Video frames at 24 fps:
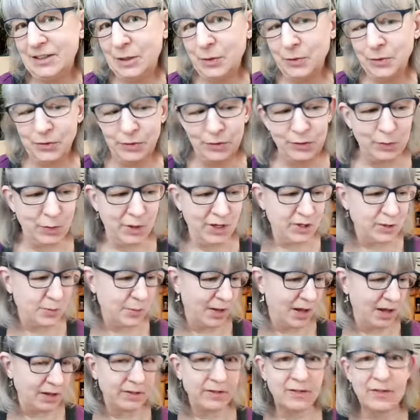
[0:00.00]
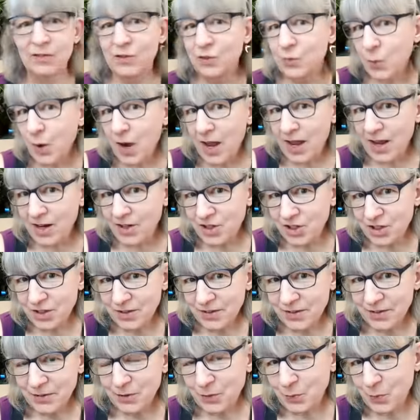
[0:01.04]
those are swage blocks.
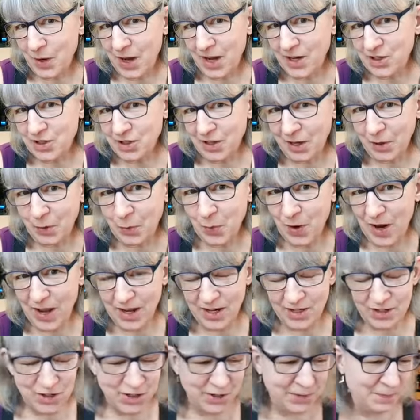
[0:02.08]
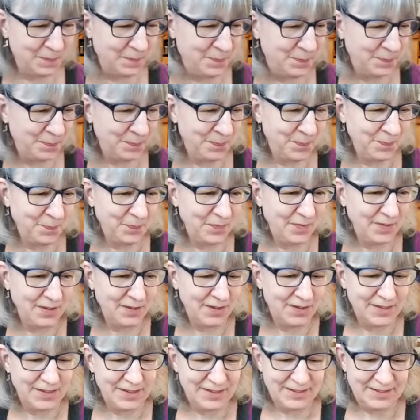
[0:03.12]
Swage like wage.
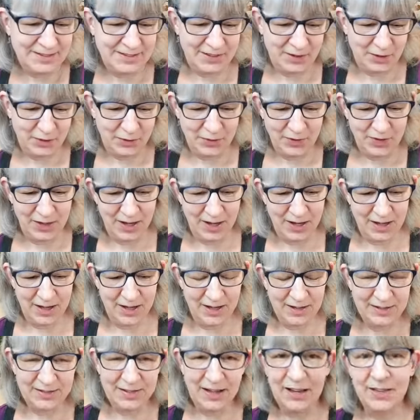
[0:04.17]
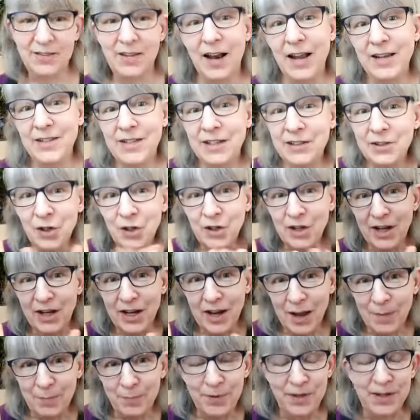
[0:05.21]
So yes, and I did look it
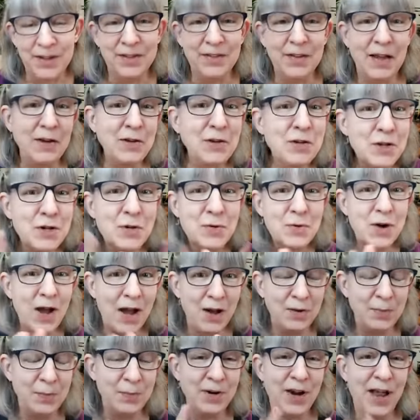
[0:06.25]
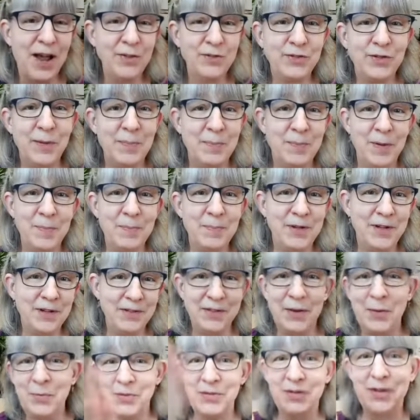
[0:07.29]
up because I knew how to pronounce it, but
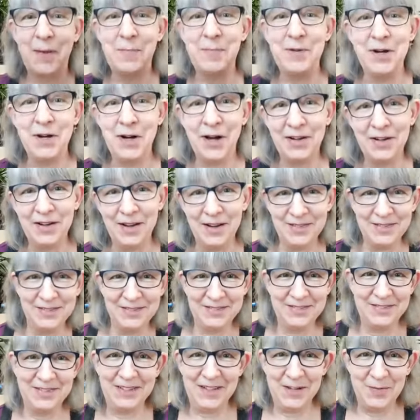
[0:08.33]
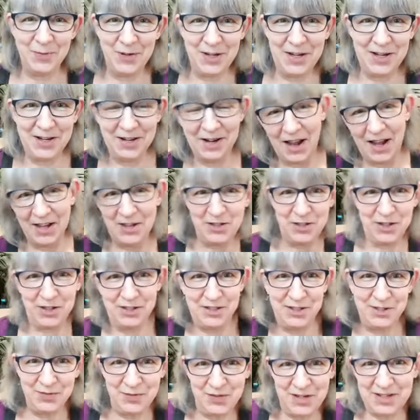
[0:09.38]
because I was coming on TV,
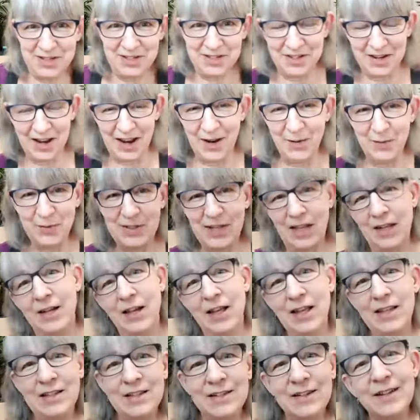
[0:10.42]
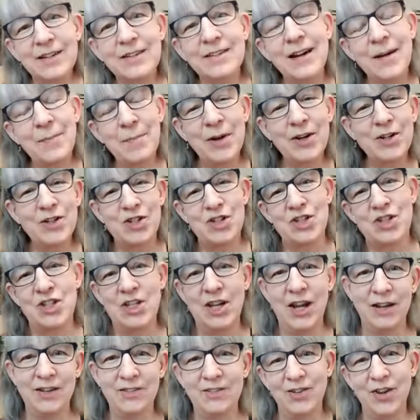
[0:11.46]
IGTV today, I was like, oh, you know, I better just
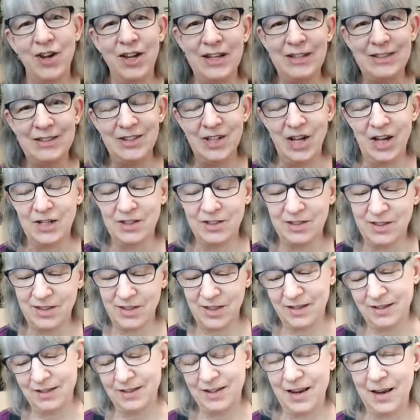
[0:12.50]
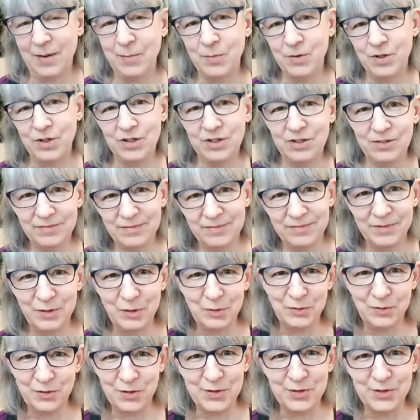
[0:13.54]
check. So I checked the Cambridge
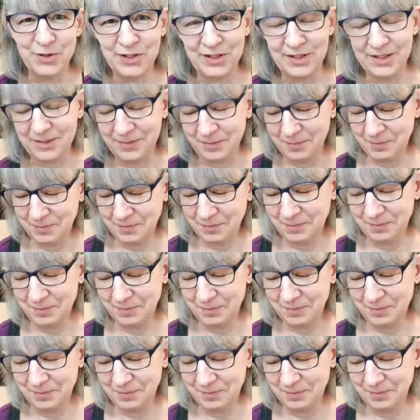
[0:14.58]
University,